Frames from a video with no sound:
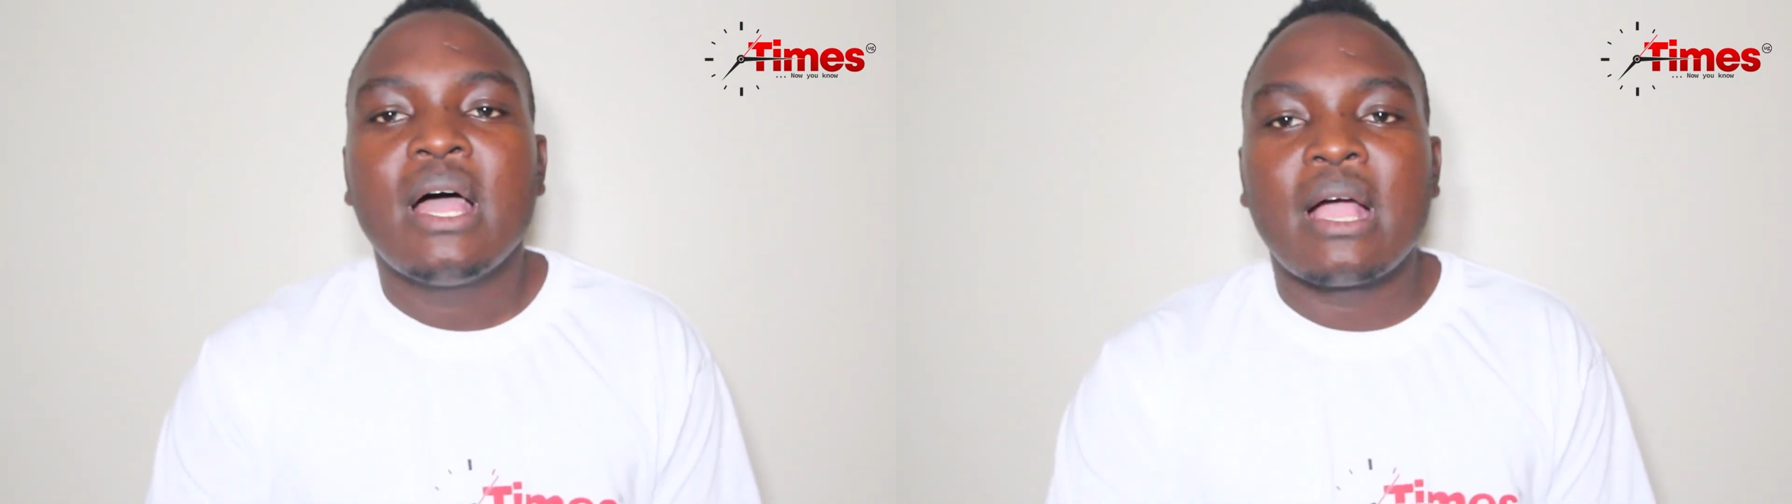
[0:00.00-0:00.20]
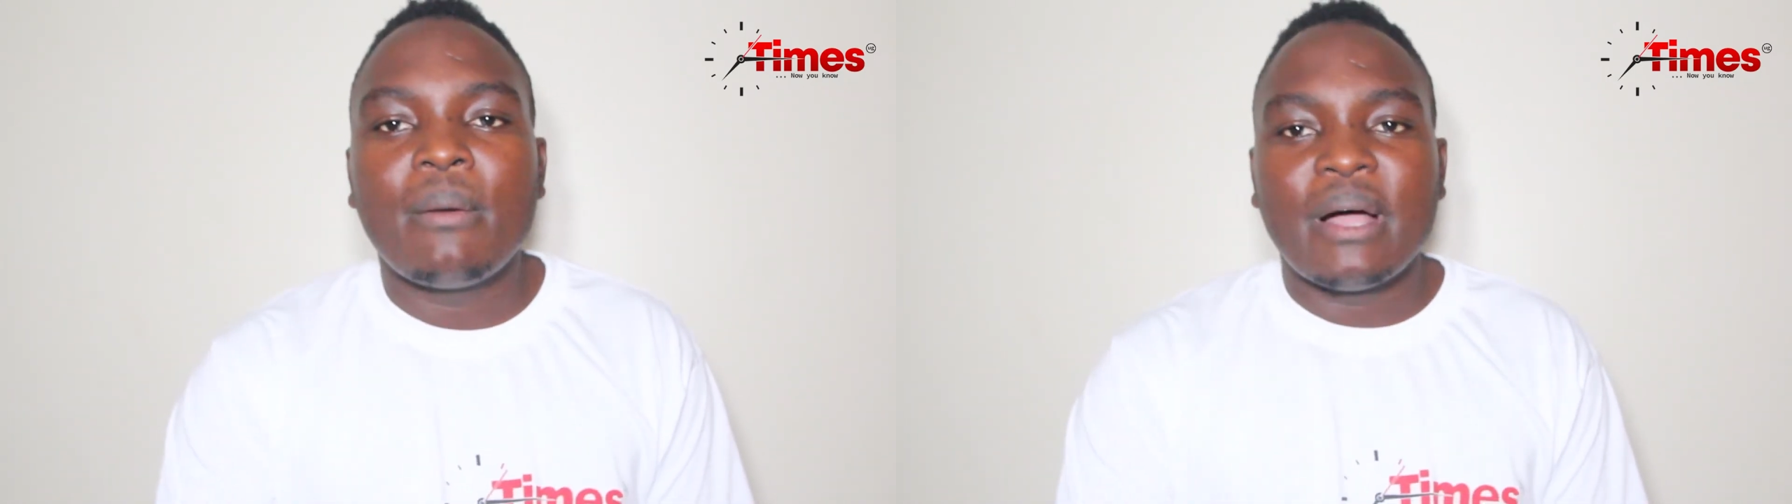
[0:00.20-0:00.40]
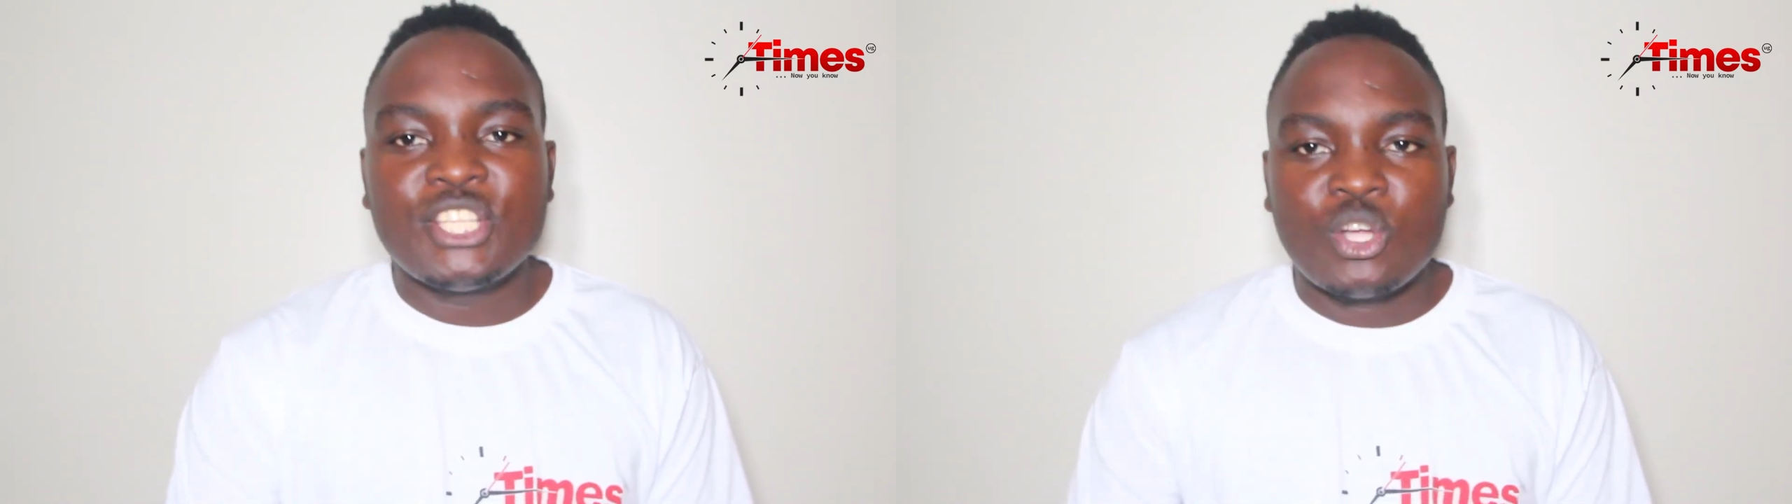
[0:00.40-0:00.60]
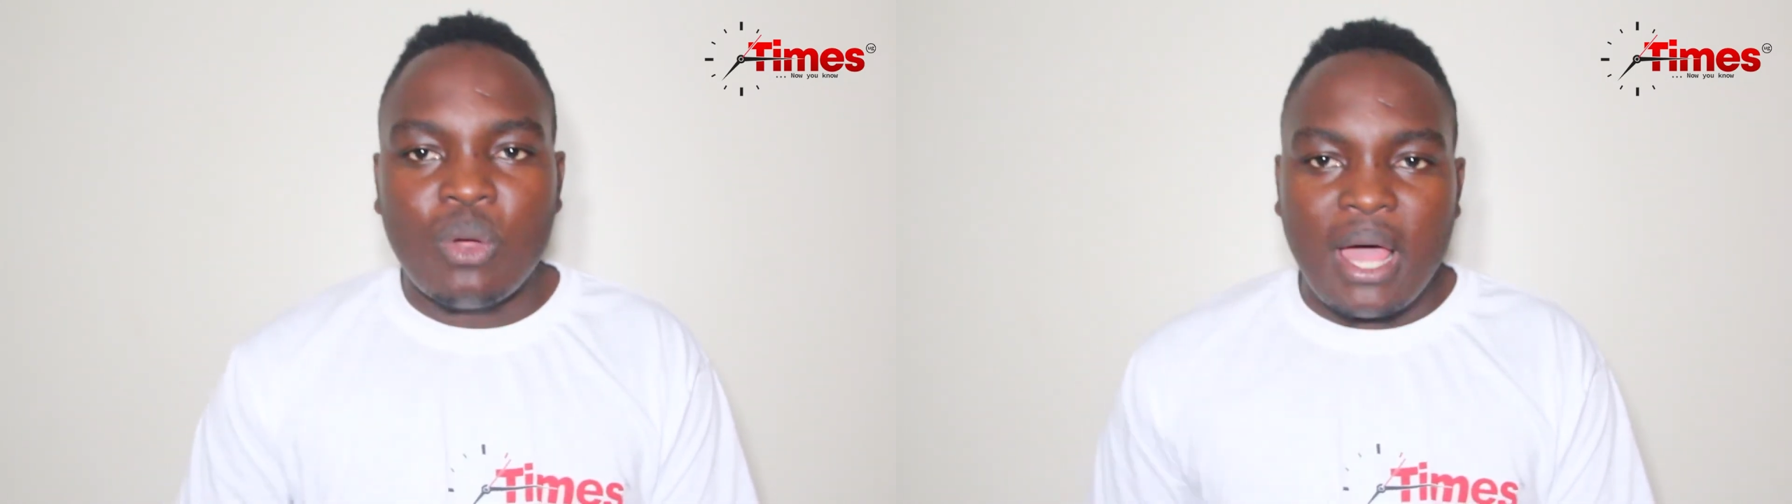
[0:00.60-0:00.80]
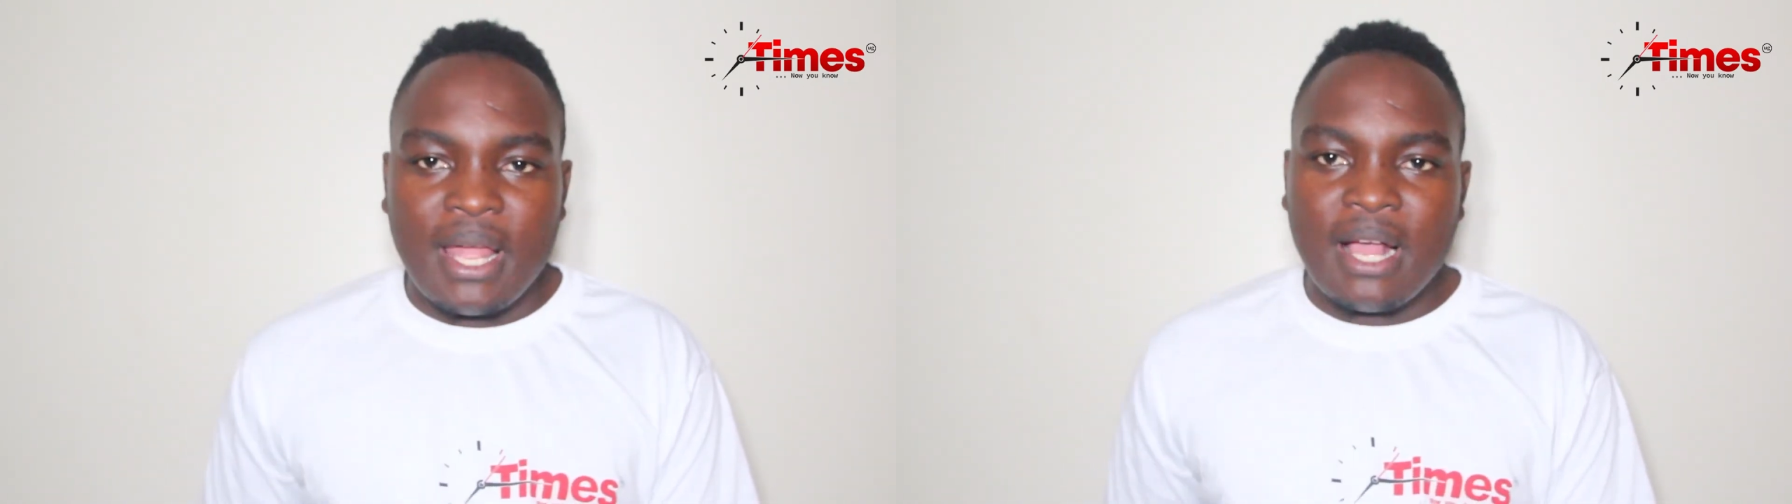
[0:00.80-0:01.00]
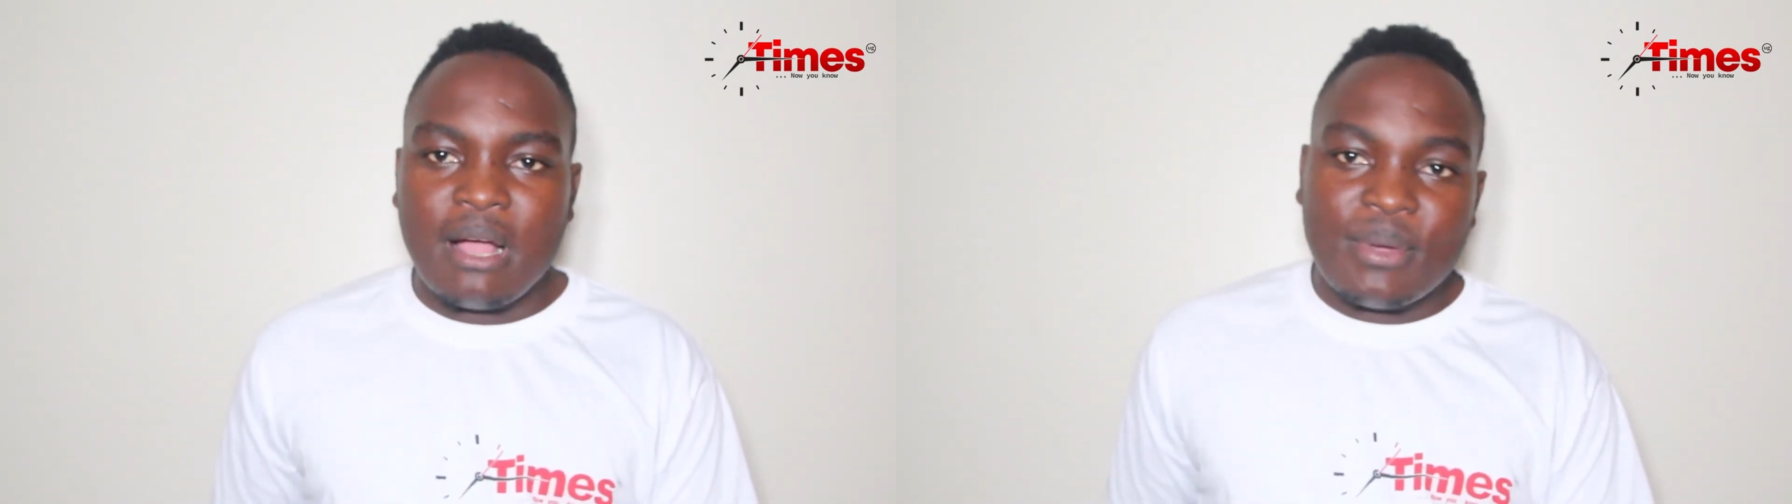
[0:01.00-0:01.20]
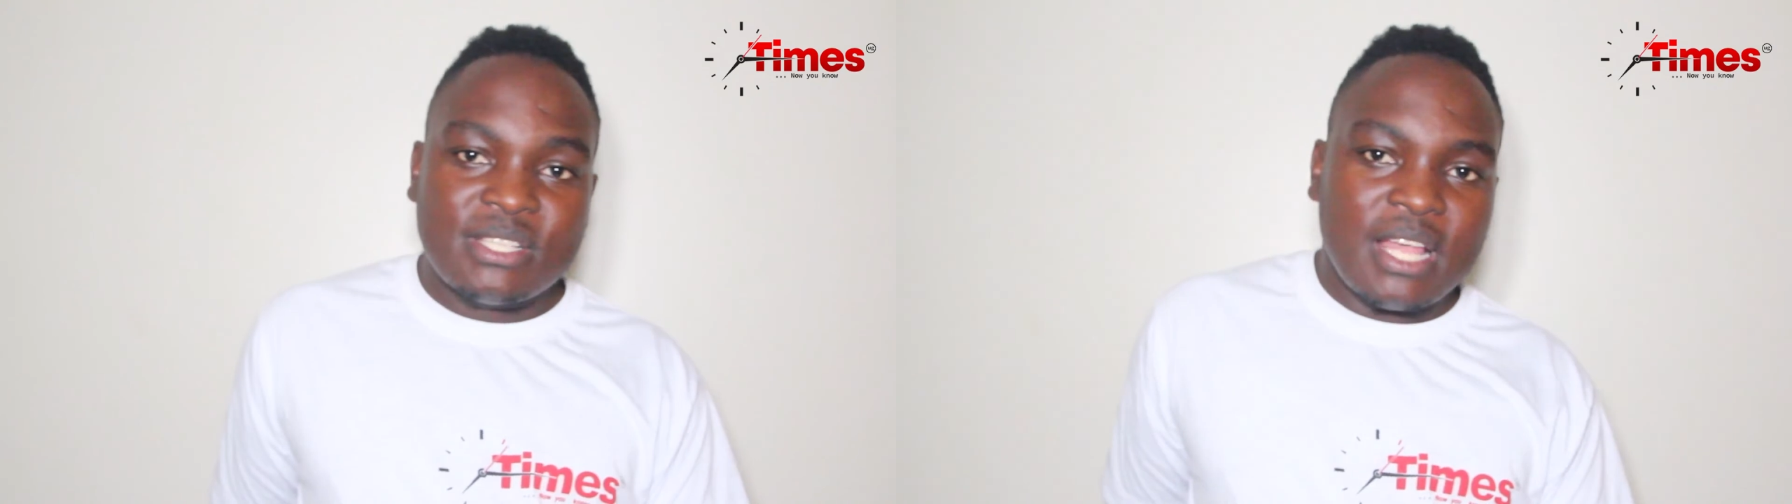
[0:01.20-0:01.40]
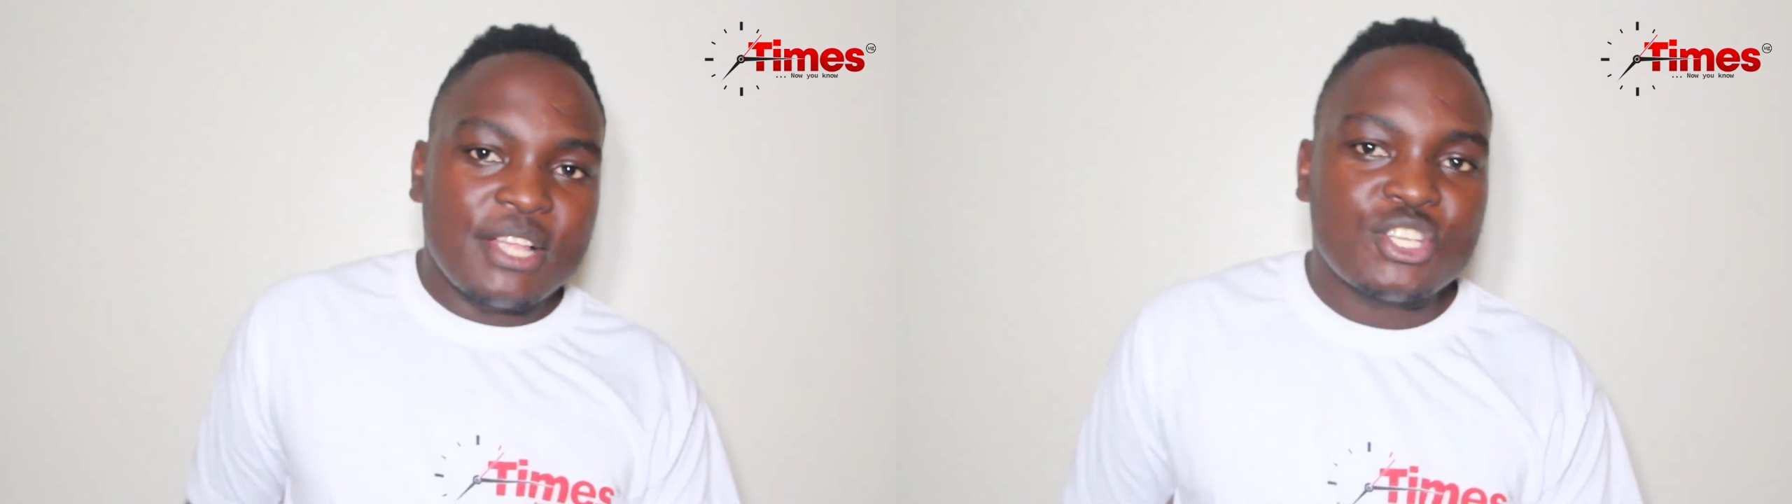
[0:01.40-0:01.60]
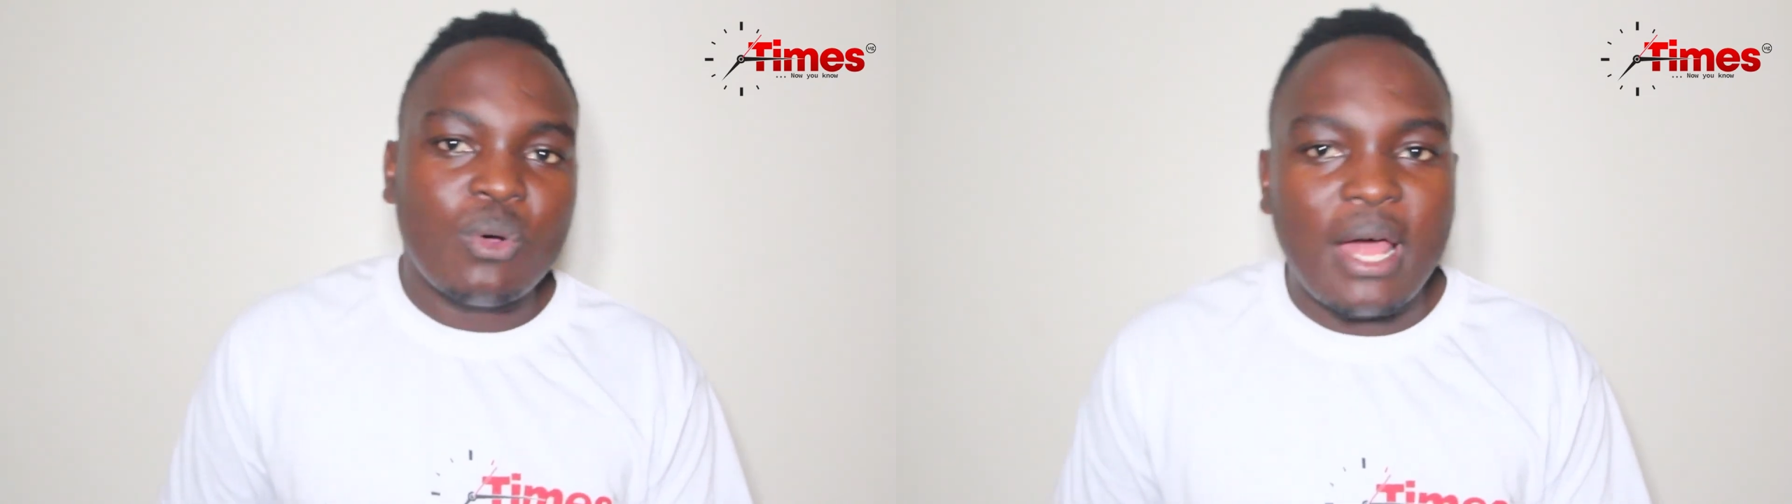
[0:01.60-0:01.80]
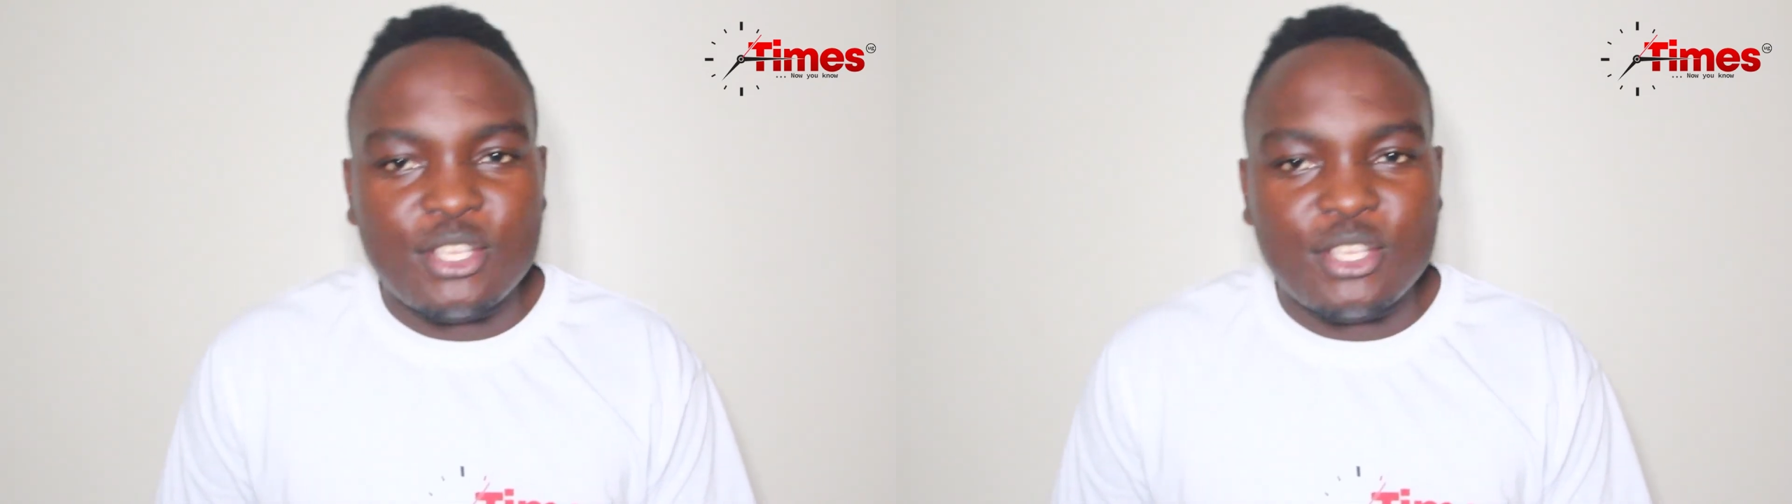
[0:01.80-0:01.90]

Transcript: Ngabu achikola, ilanga waze achikola,